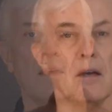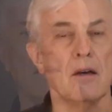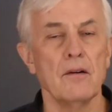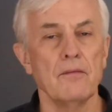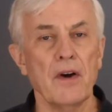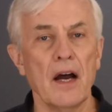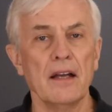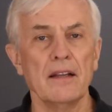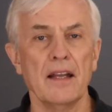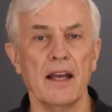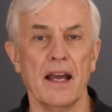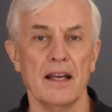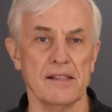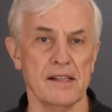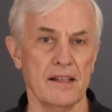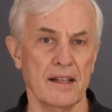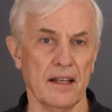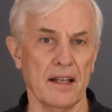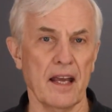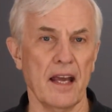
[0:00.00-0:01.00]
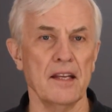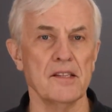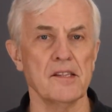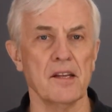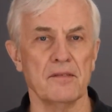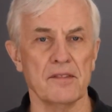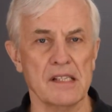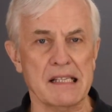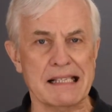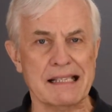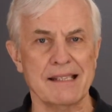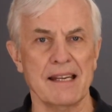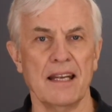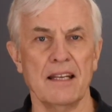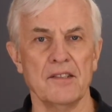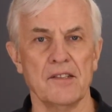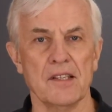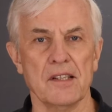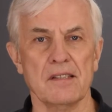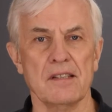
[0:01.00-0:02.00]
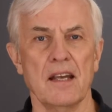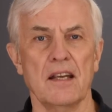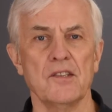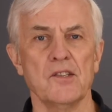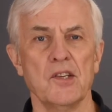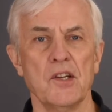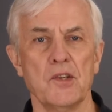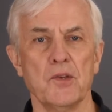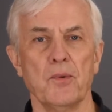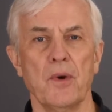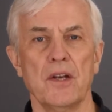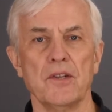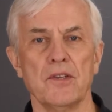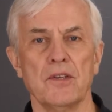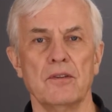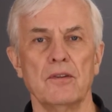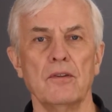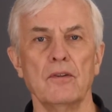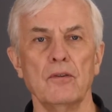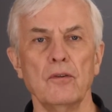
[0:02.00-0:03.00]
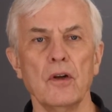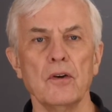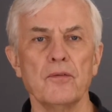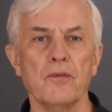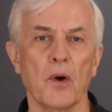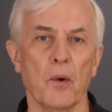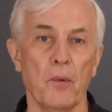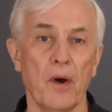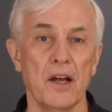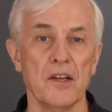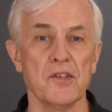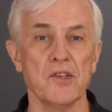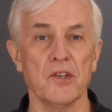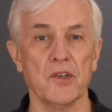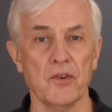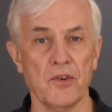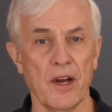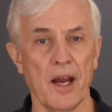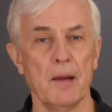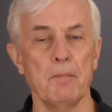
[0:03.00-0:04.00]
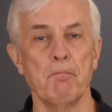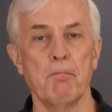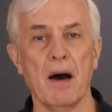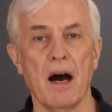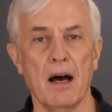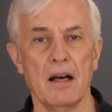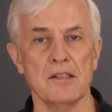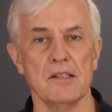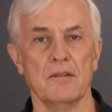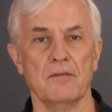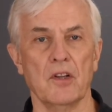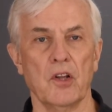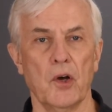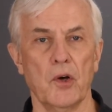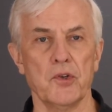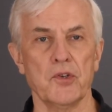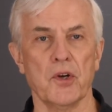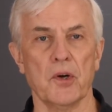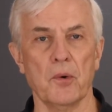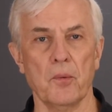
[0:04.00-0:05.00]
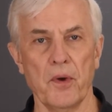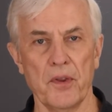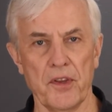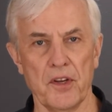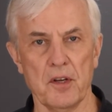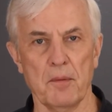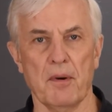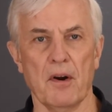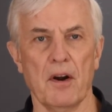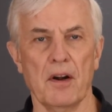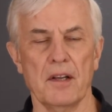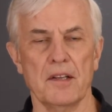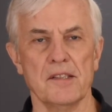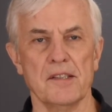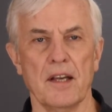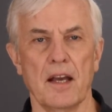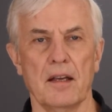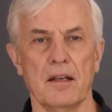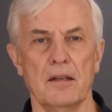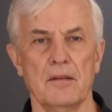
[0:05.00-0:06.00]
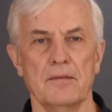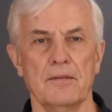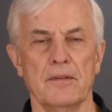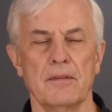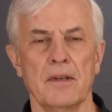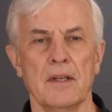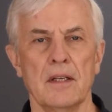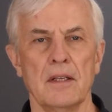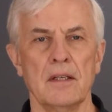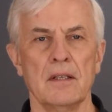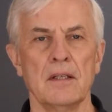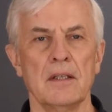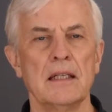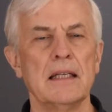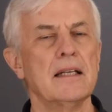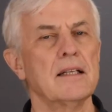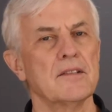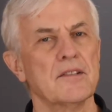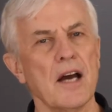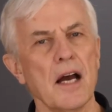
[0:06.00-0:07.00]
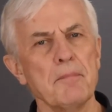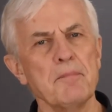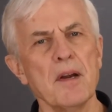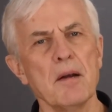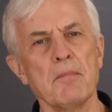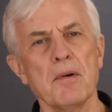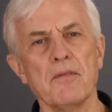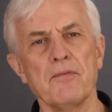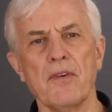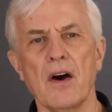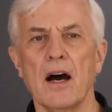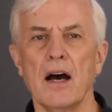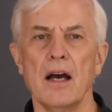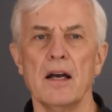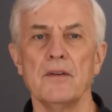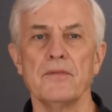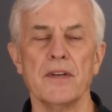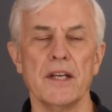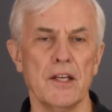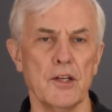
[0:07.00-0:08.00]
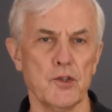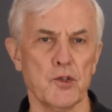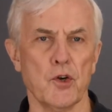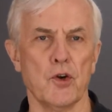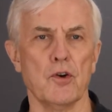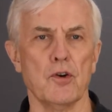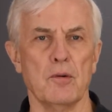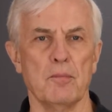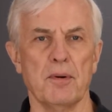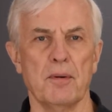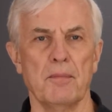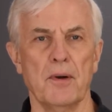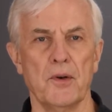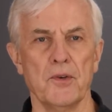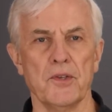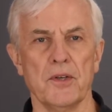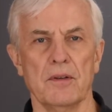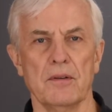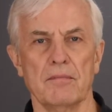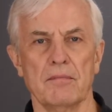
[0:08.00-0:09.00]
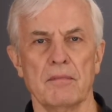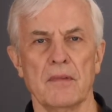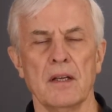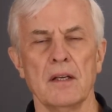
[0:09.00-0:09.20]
Finally, as in the case of a sustained success situation, look for ways to create positive closure with the departing executive. Type number 5, internal promotion.